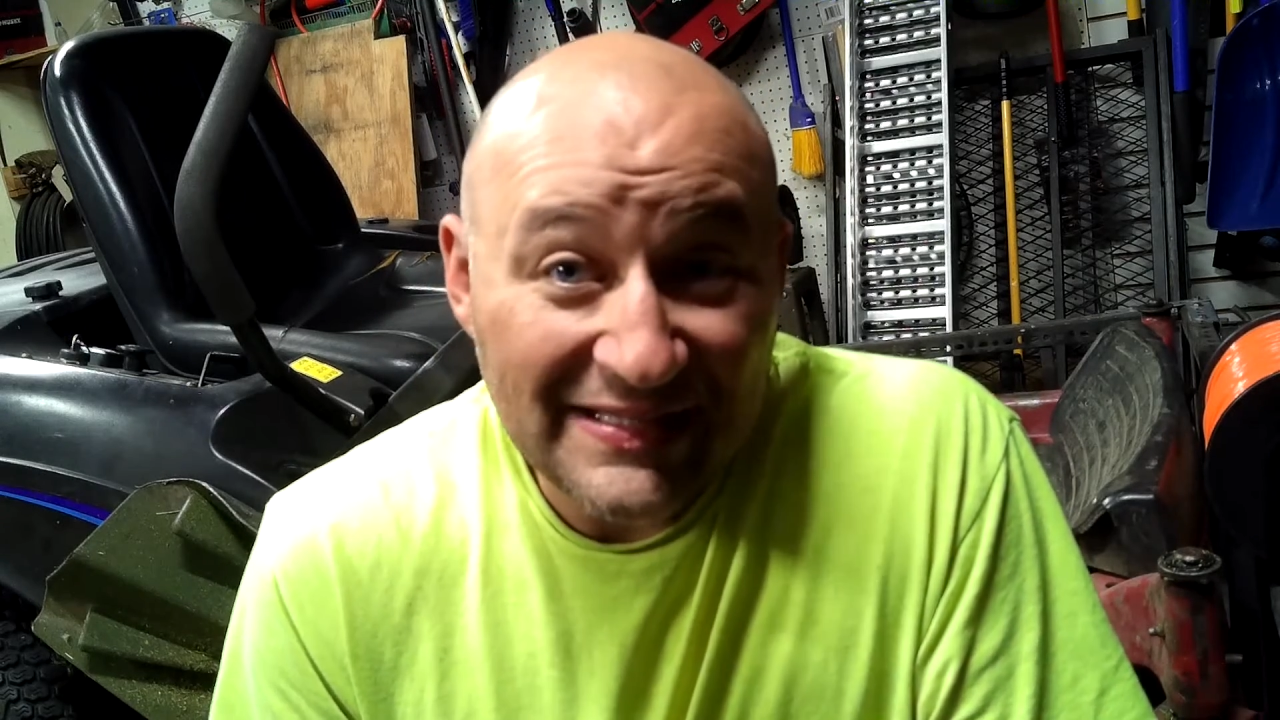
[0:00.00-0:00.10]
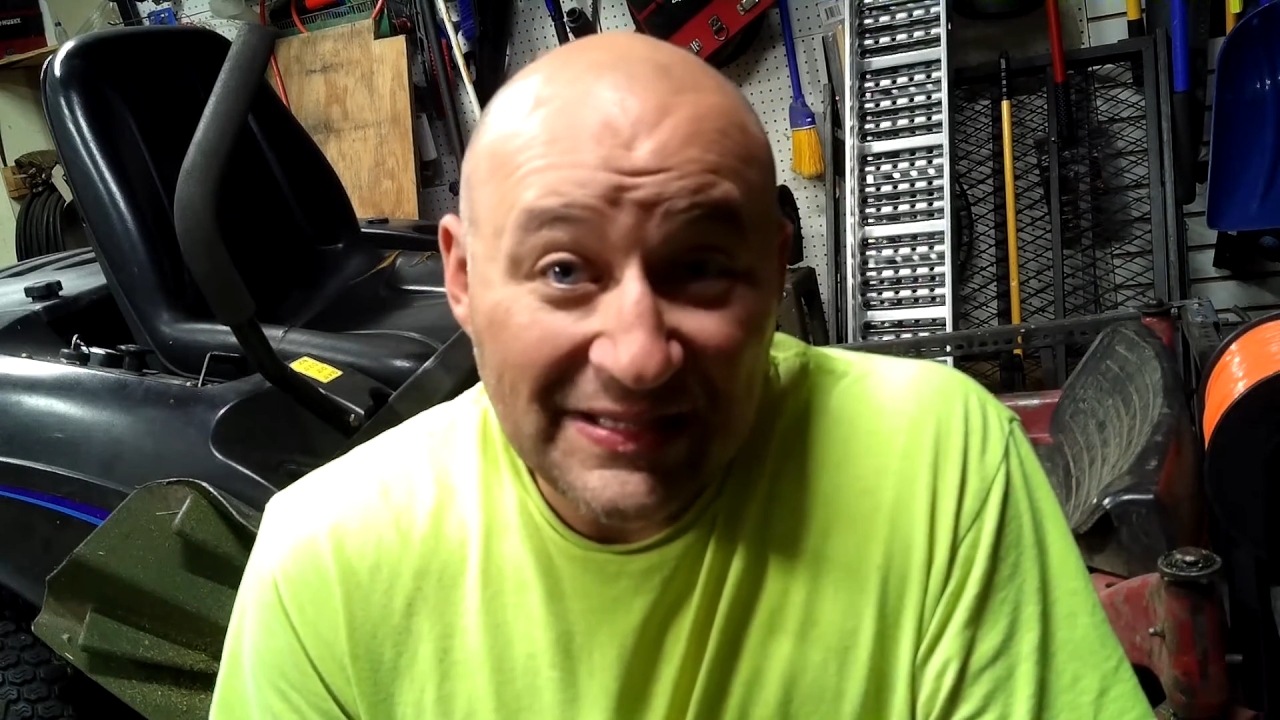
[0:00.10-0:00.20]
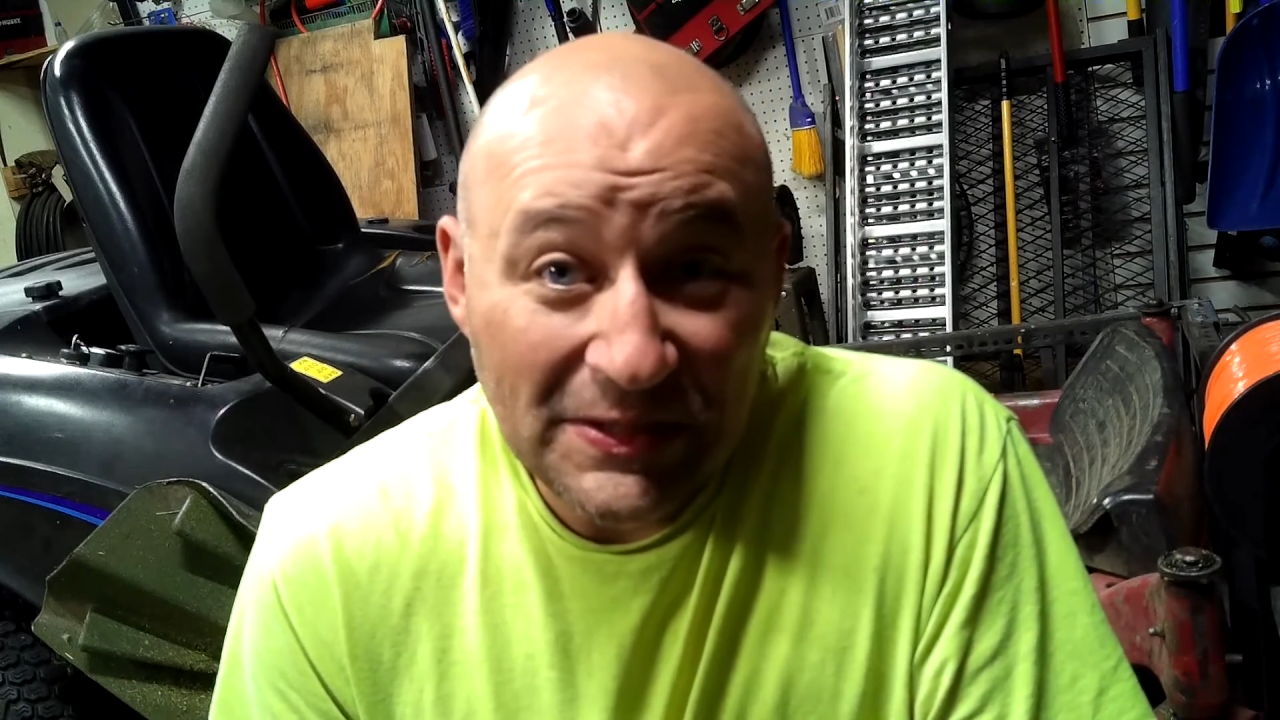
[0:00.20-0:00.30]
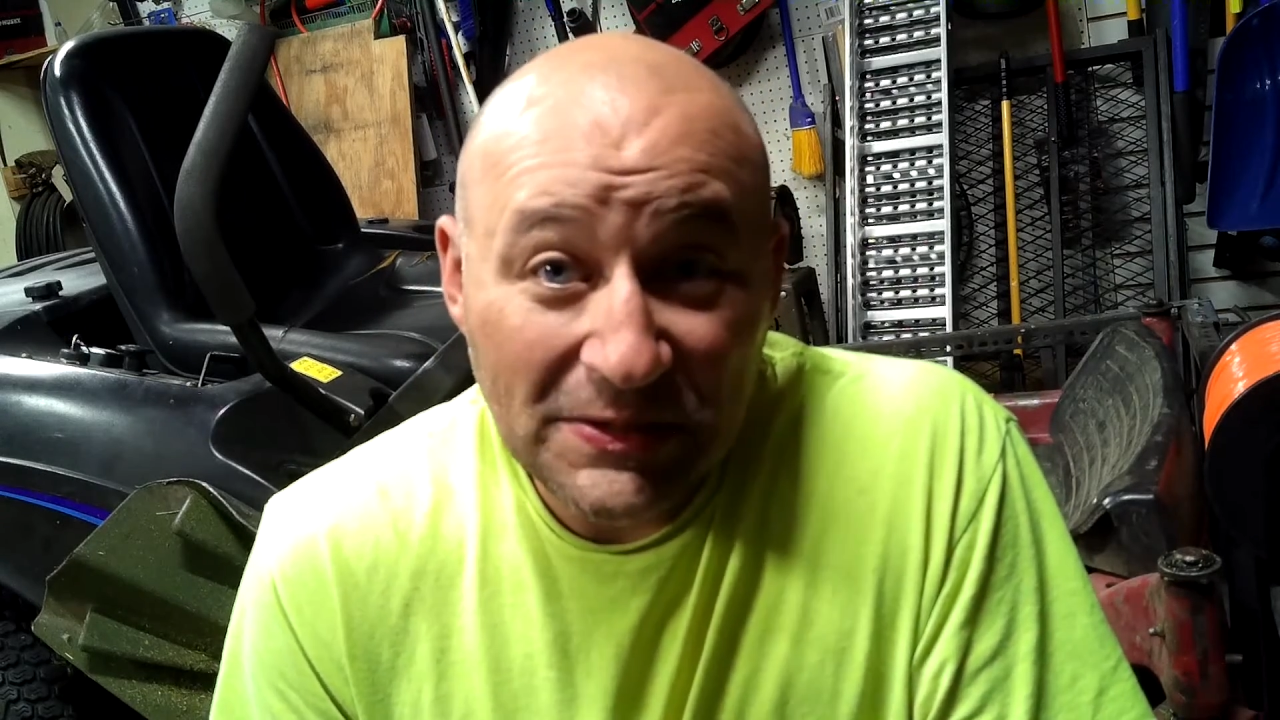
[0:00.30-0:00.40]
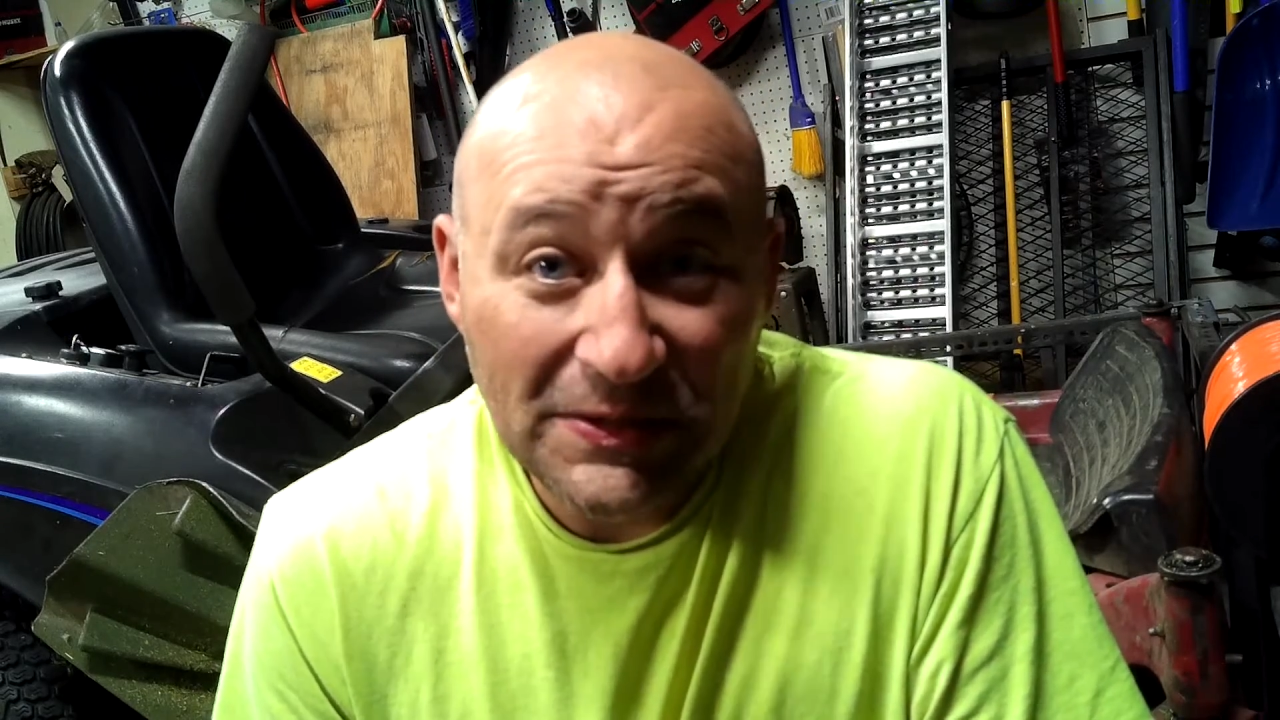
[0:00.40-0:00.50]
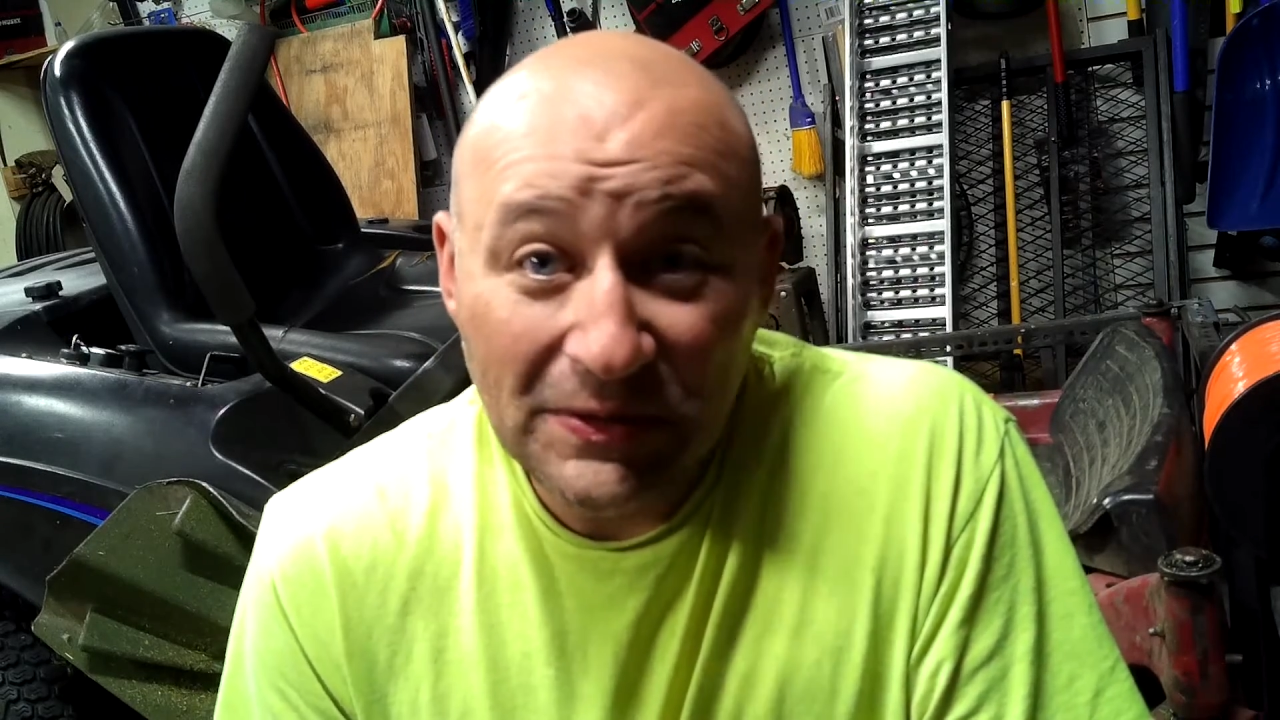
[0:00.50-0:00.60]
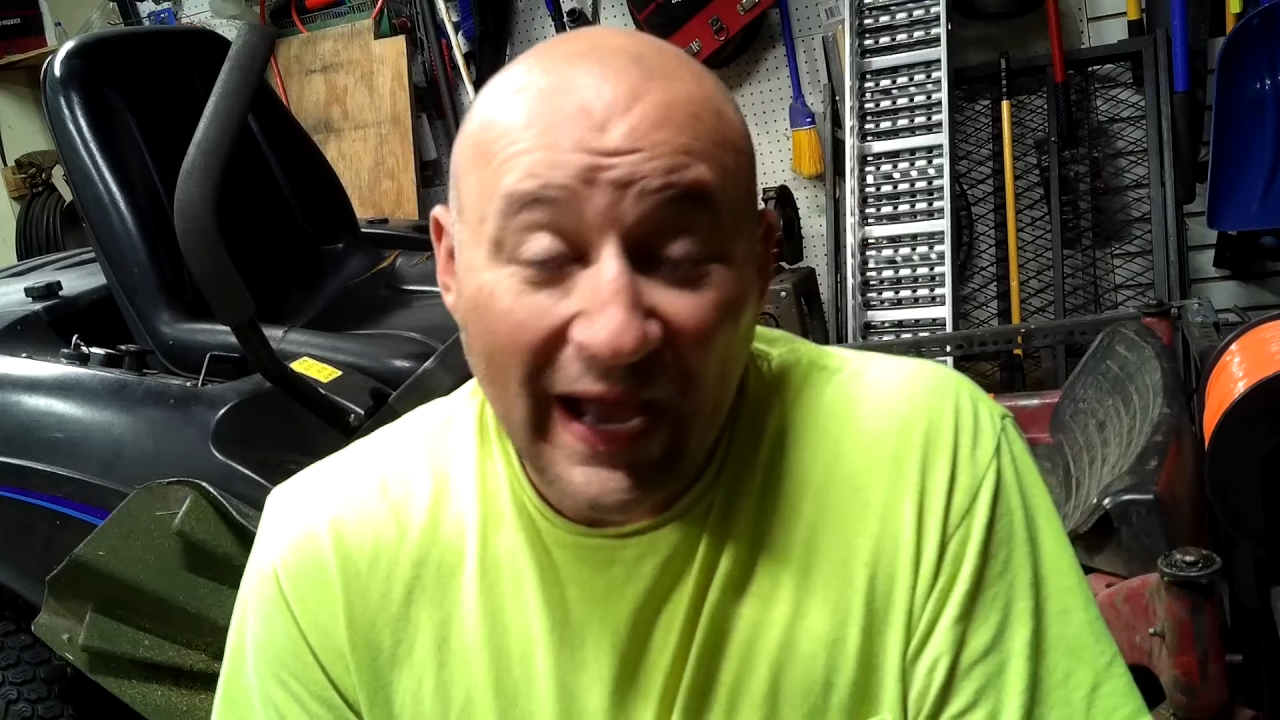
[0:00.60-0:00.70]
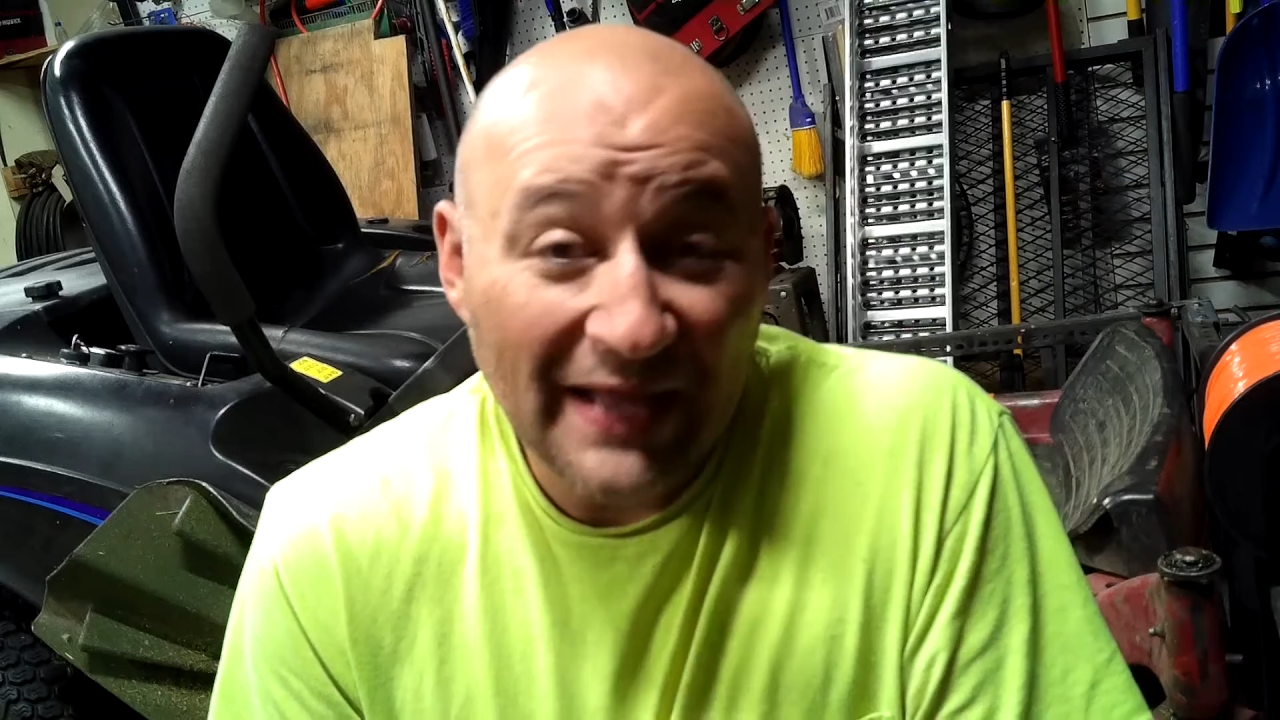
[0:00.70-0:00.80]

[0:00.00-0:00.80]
the issue.